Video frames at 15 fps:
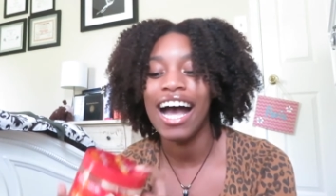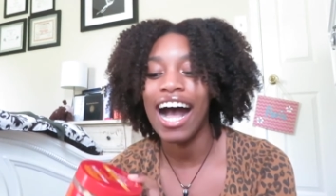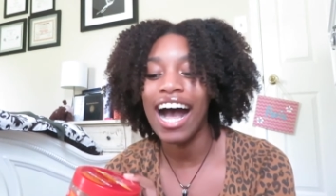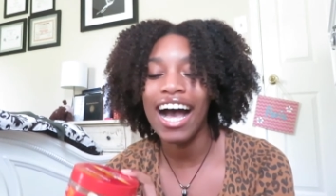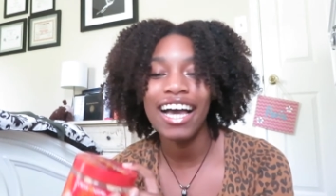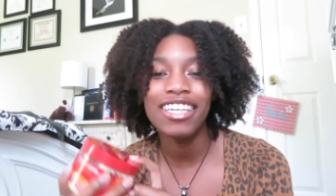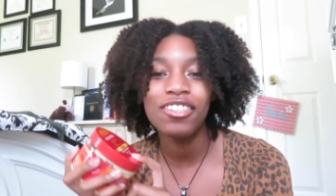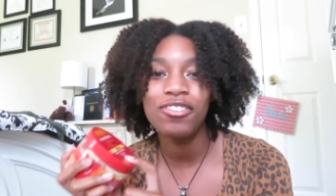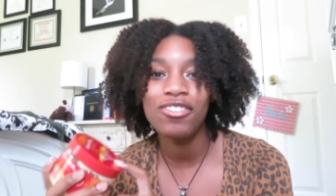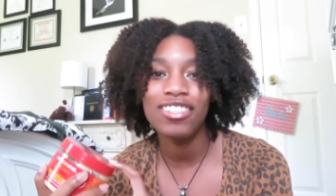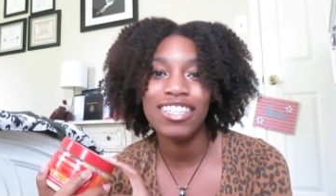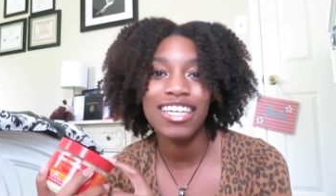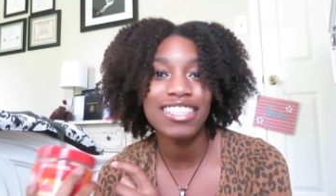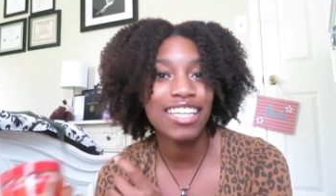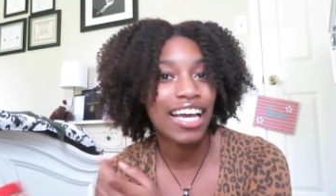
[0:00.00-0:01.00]
I use
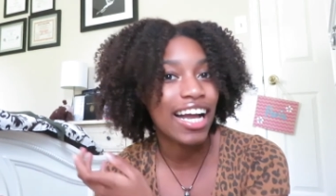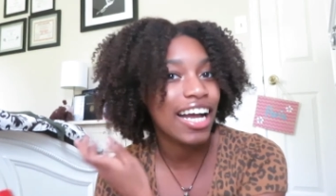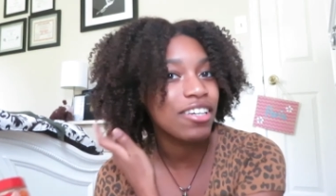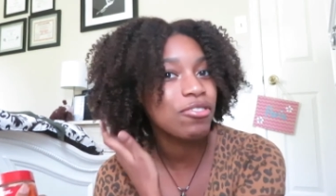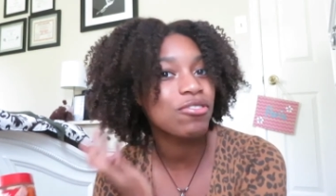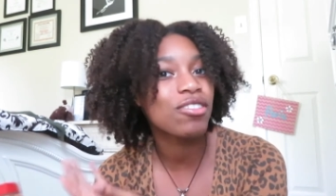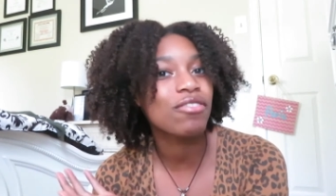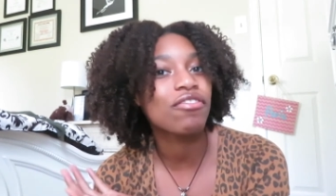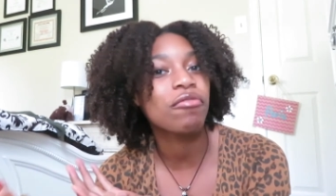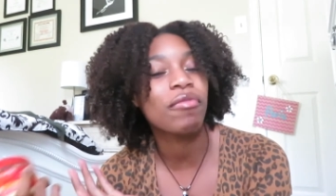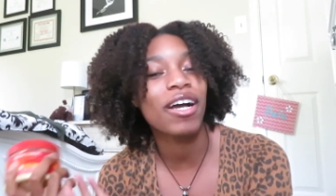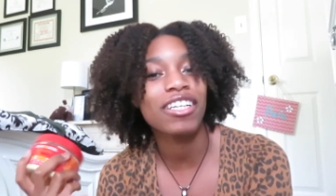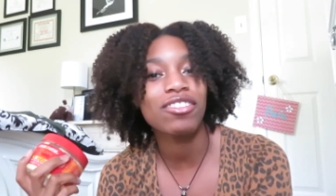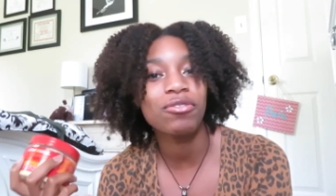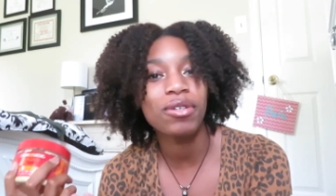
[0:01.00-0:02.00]
this, like, I use it for
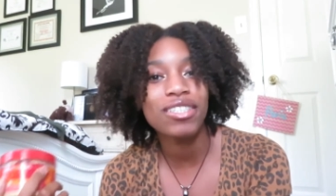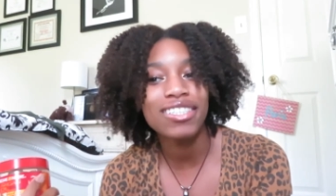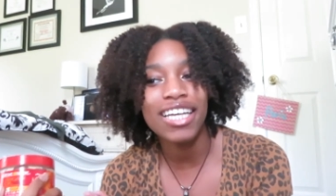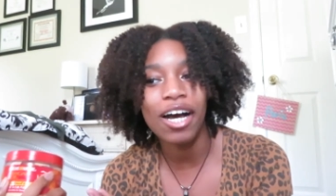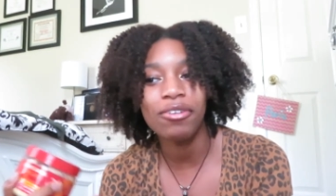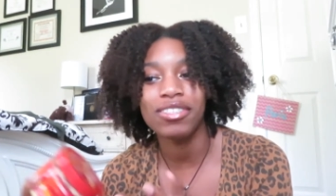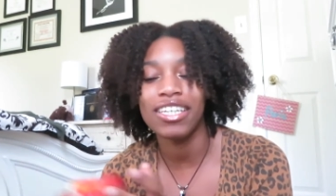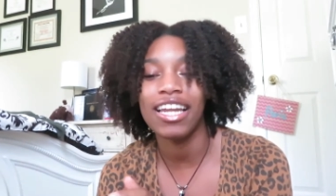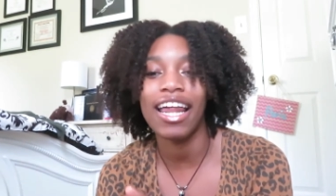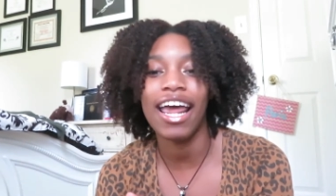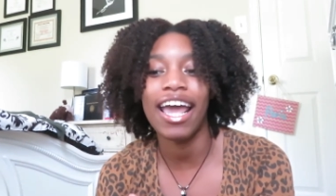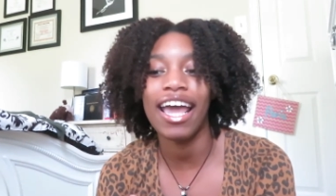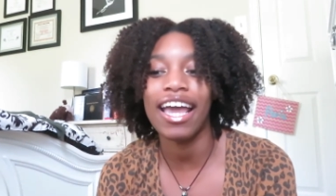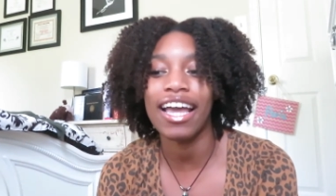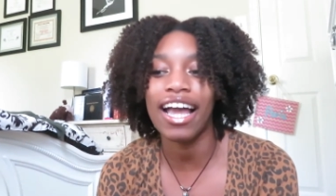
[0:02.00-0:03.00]
my twist out
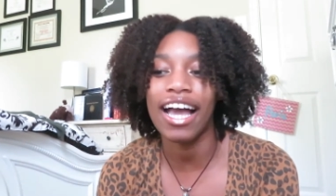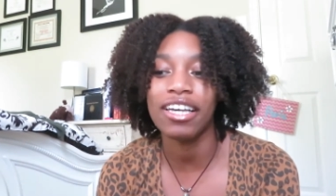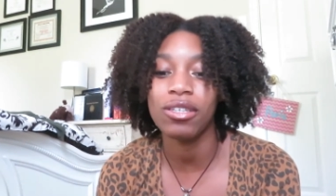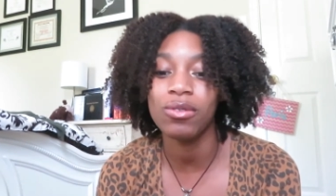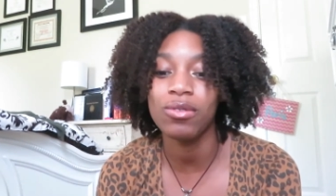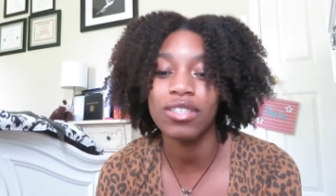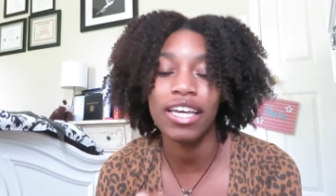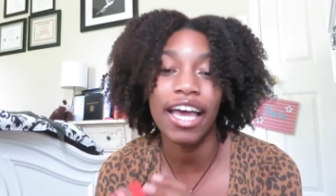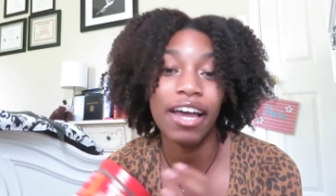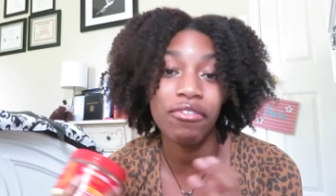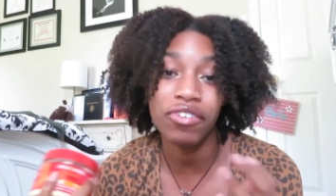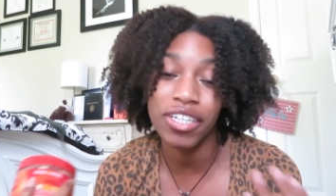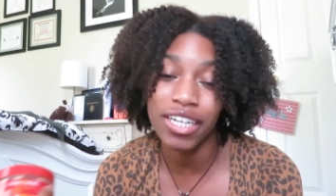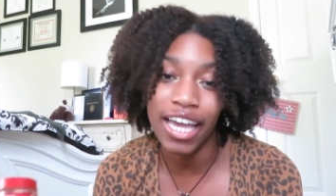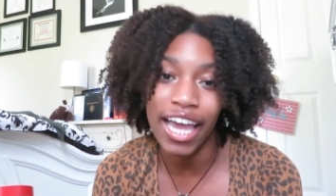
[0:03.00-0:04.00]
today. I use it
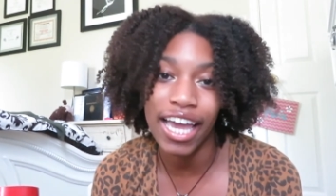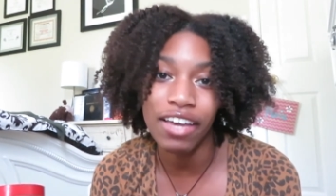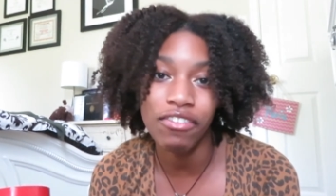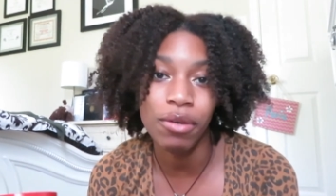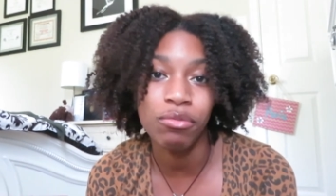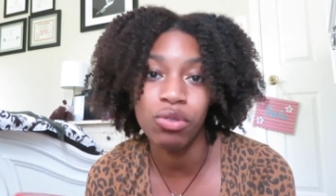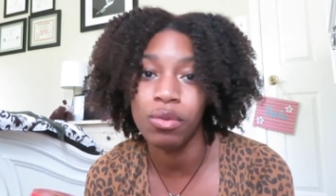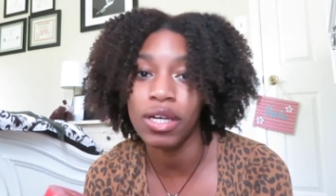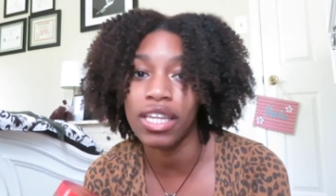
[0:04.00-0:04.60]
every day. If I'm doing